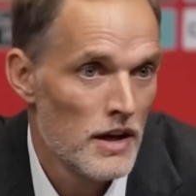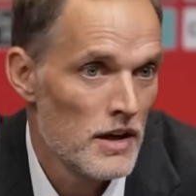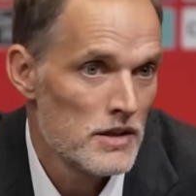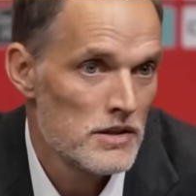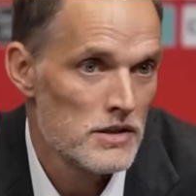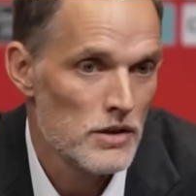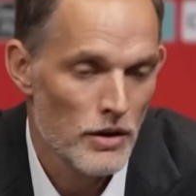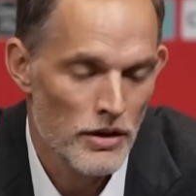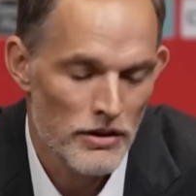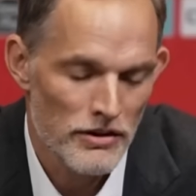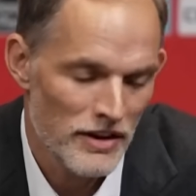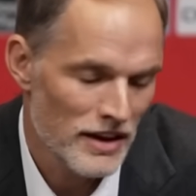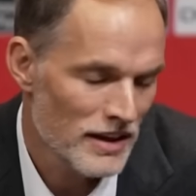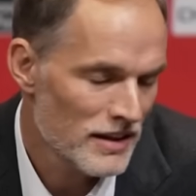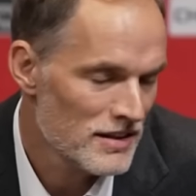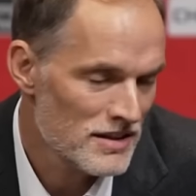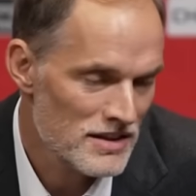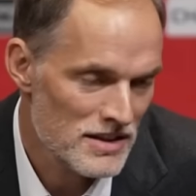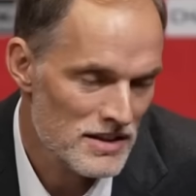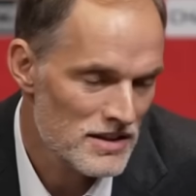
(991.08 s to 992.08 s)
So I think
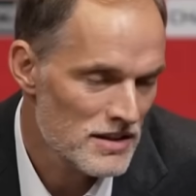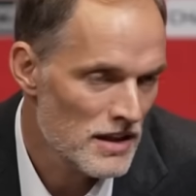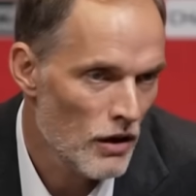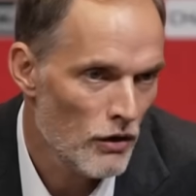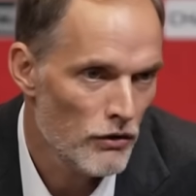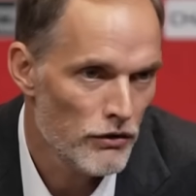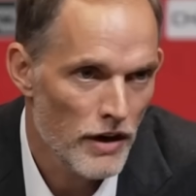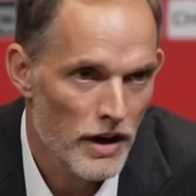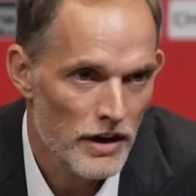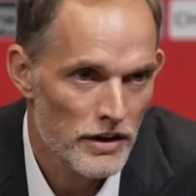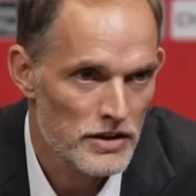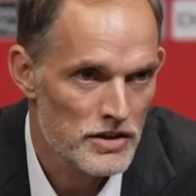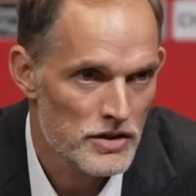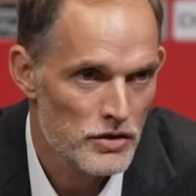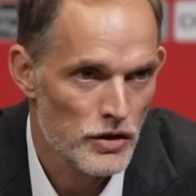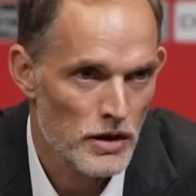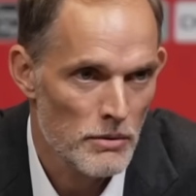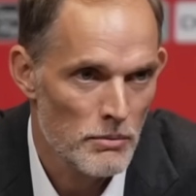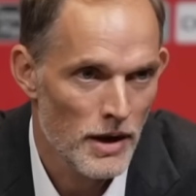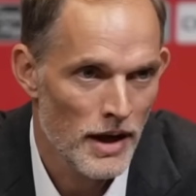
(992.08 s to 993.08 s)
this is now very
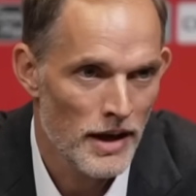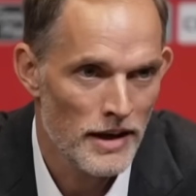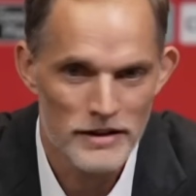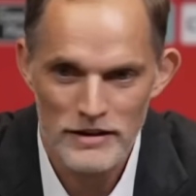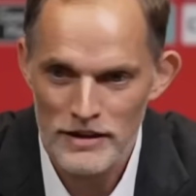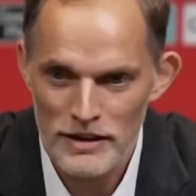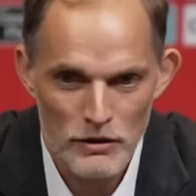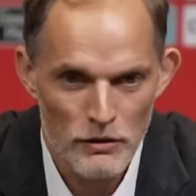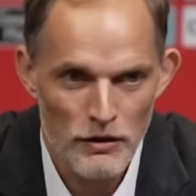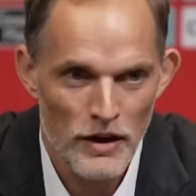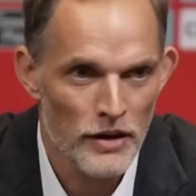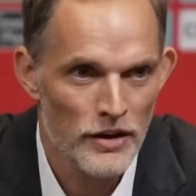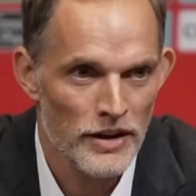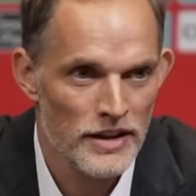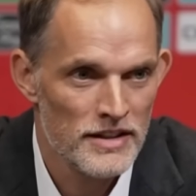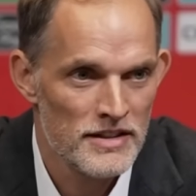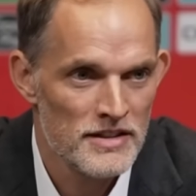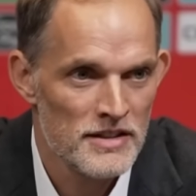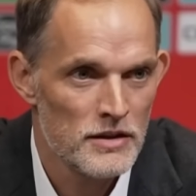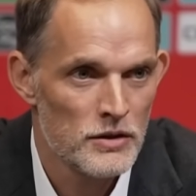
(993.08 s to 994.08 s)
streamlined and very
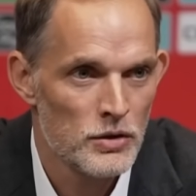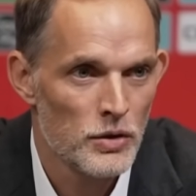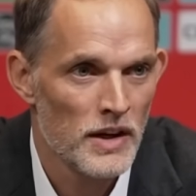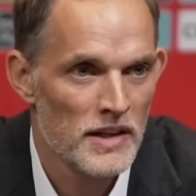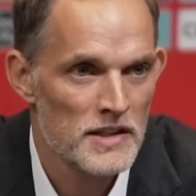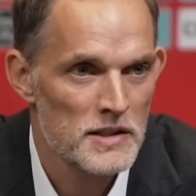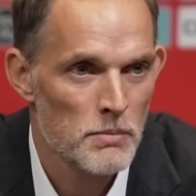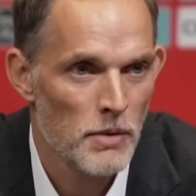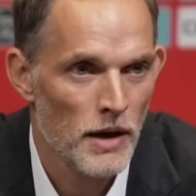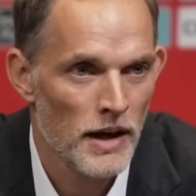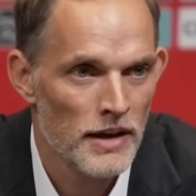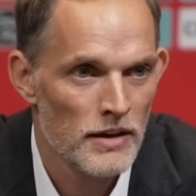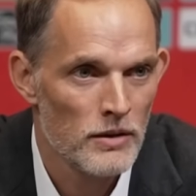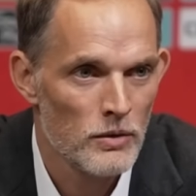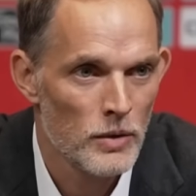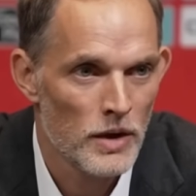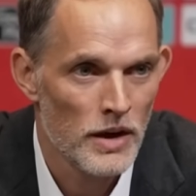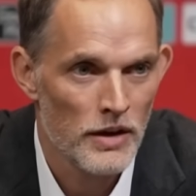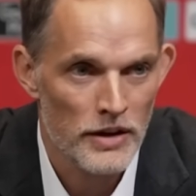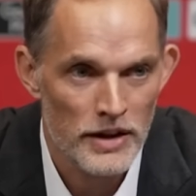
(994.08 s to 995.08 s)
easy to explain.
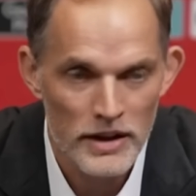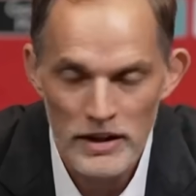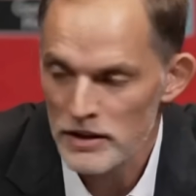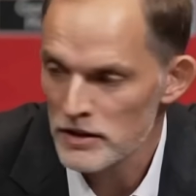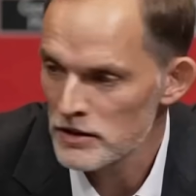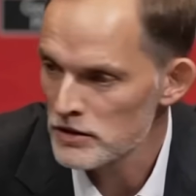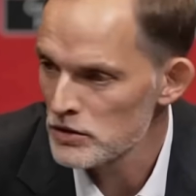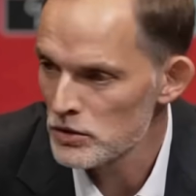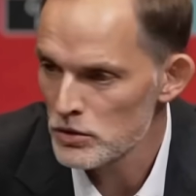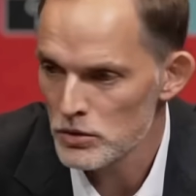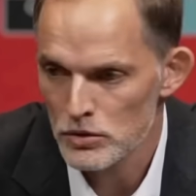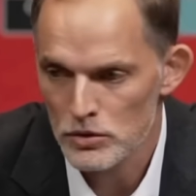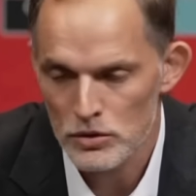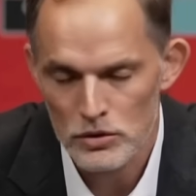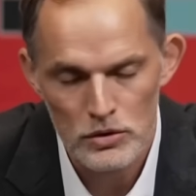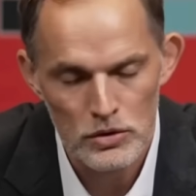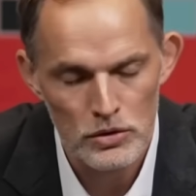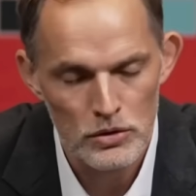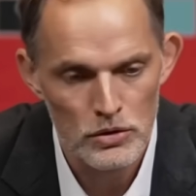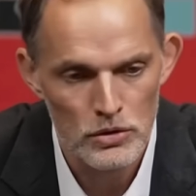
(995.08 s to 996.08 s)
We are here to,
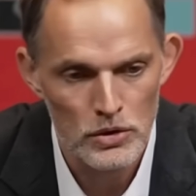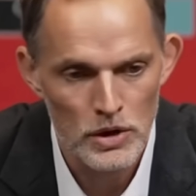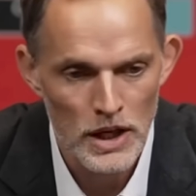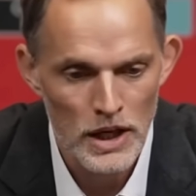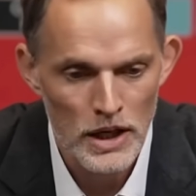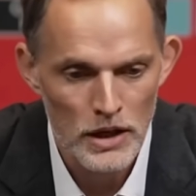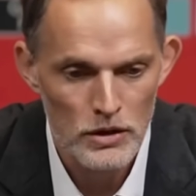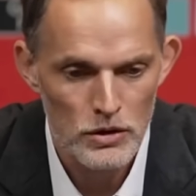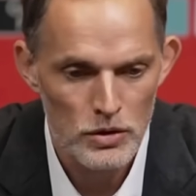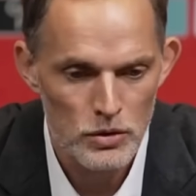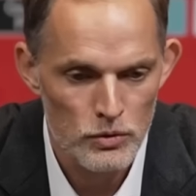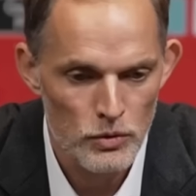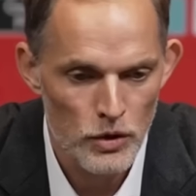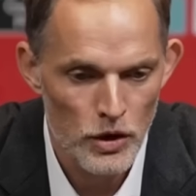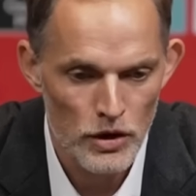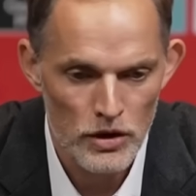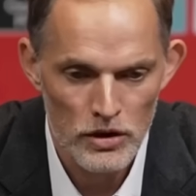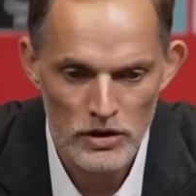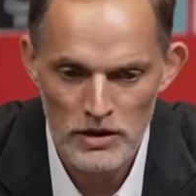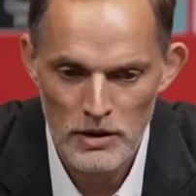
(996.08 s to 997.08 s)
to, to
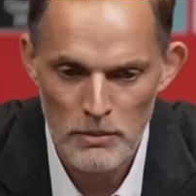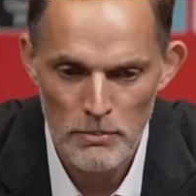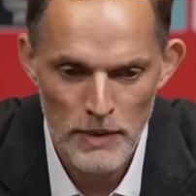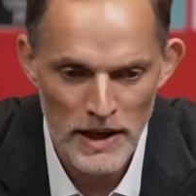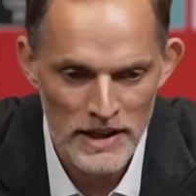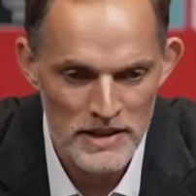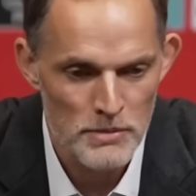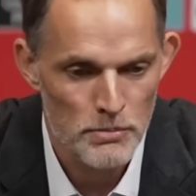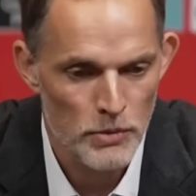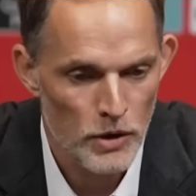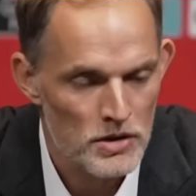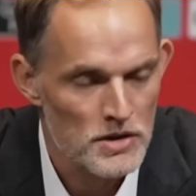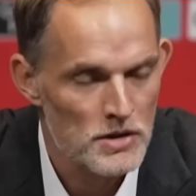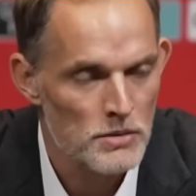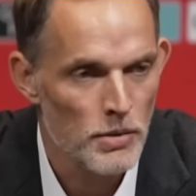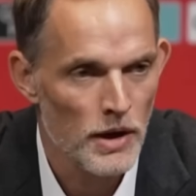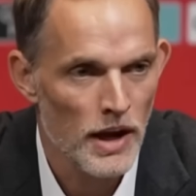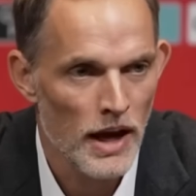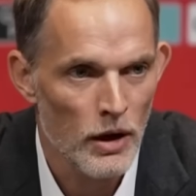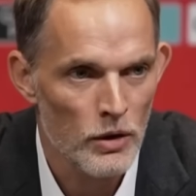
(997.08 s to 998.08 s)
work on the best
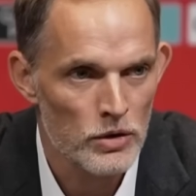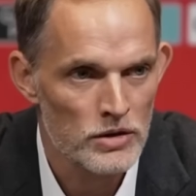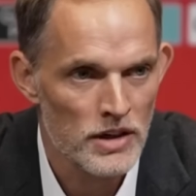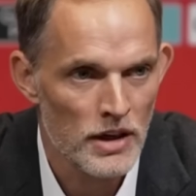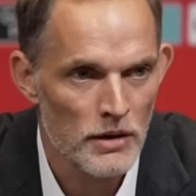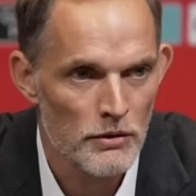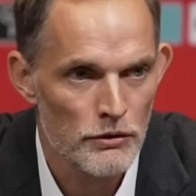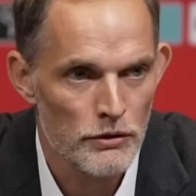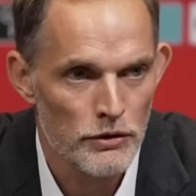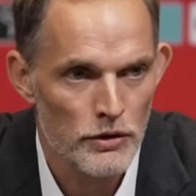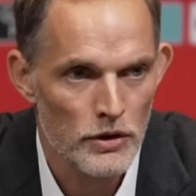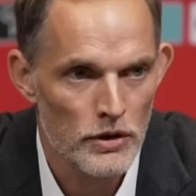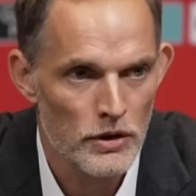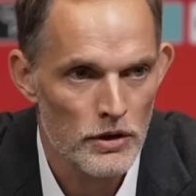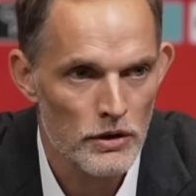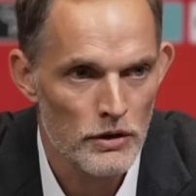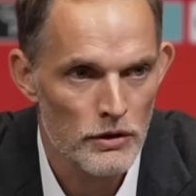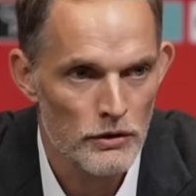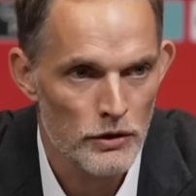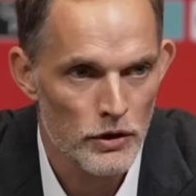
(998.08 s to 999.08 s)
possible outcome
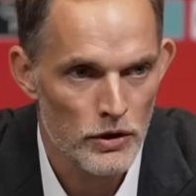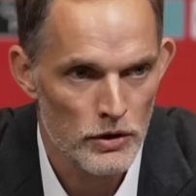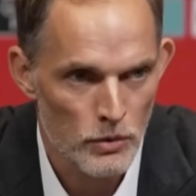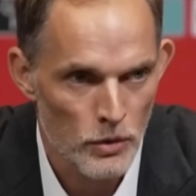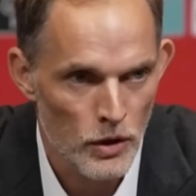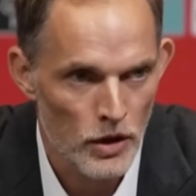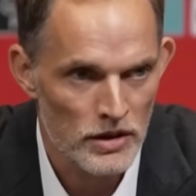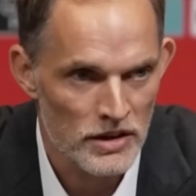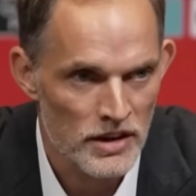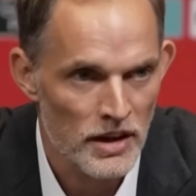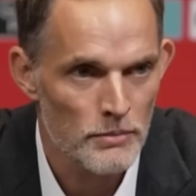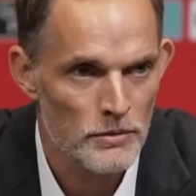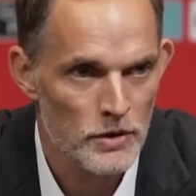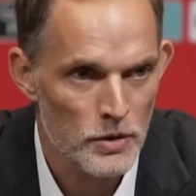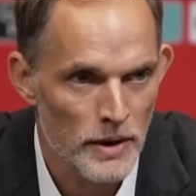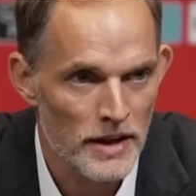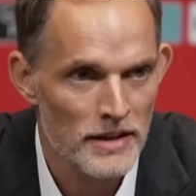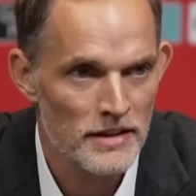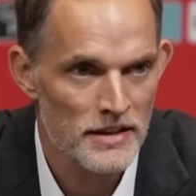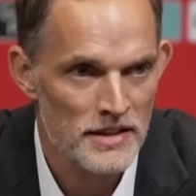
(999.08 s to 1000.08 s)
for, for the World Cup
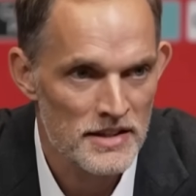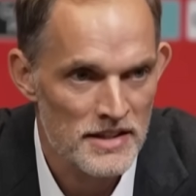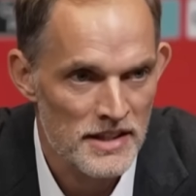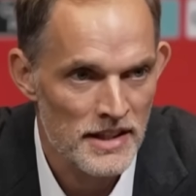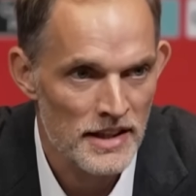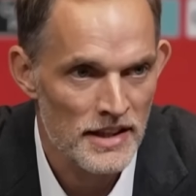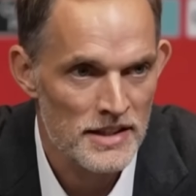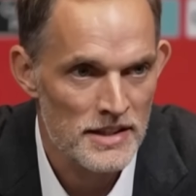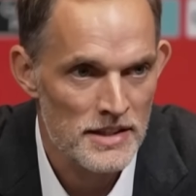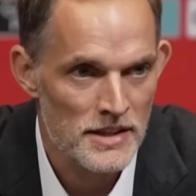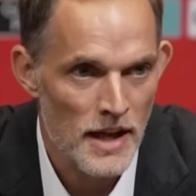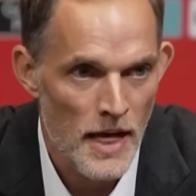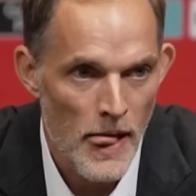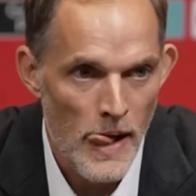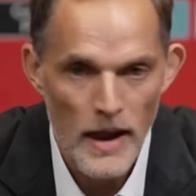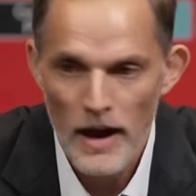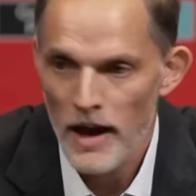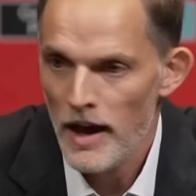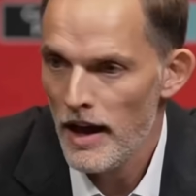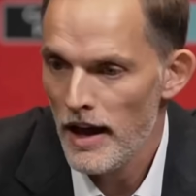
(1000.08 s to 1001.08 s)
26
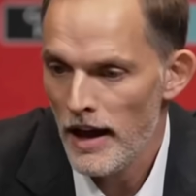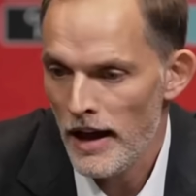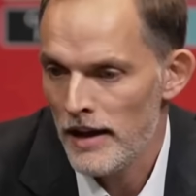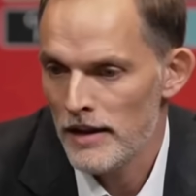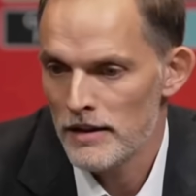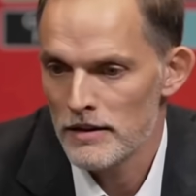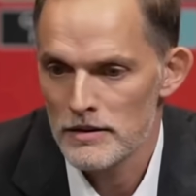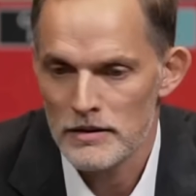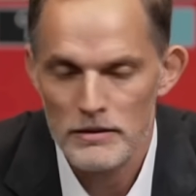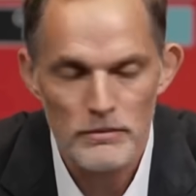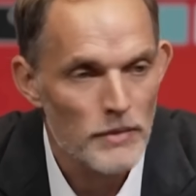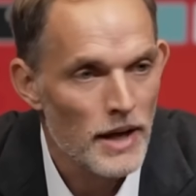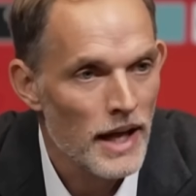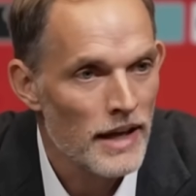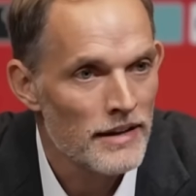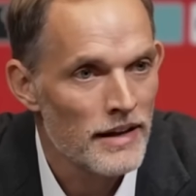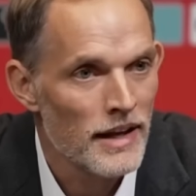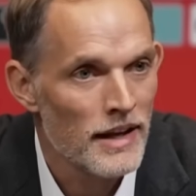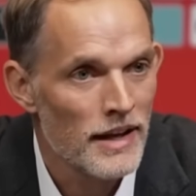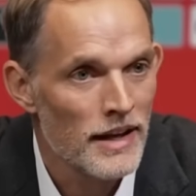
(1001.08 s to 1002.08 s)
and
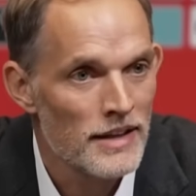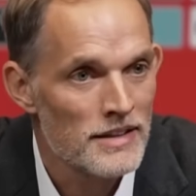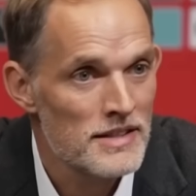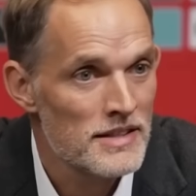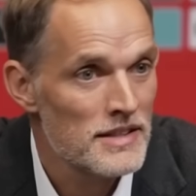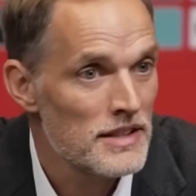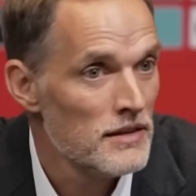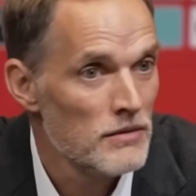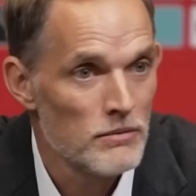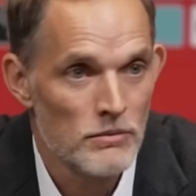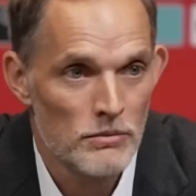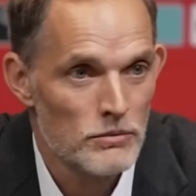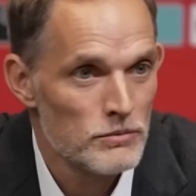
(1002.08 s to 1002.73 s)
and then let's see.